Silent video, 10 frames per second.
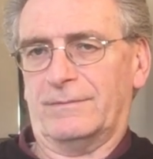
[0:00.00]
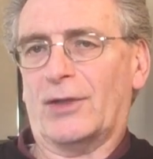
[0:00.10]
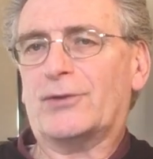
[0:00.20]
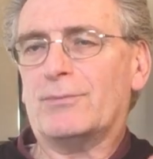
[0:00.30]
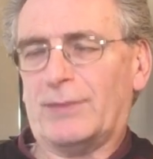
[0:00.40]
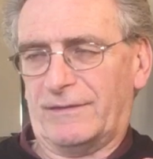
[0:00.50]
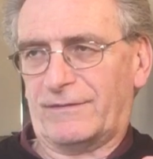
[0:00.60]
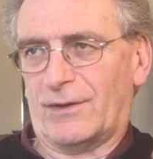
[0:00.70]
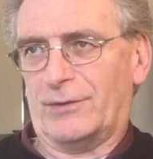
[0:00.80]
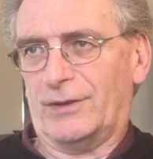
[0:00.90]
not the
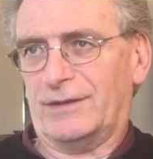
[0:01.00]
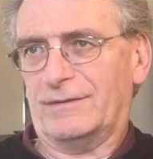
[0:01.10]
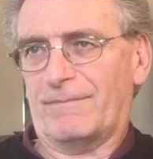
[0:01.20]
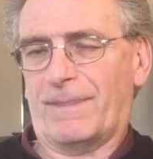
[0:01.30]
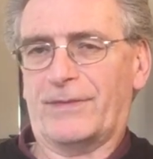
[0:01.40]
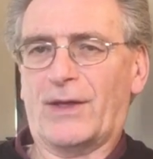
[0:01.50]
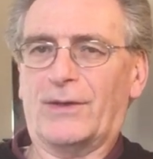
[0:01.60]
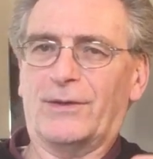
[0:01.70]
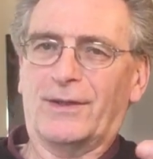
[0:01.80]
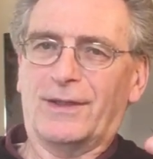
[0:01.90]
sorry,
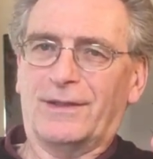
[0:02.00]
the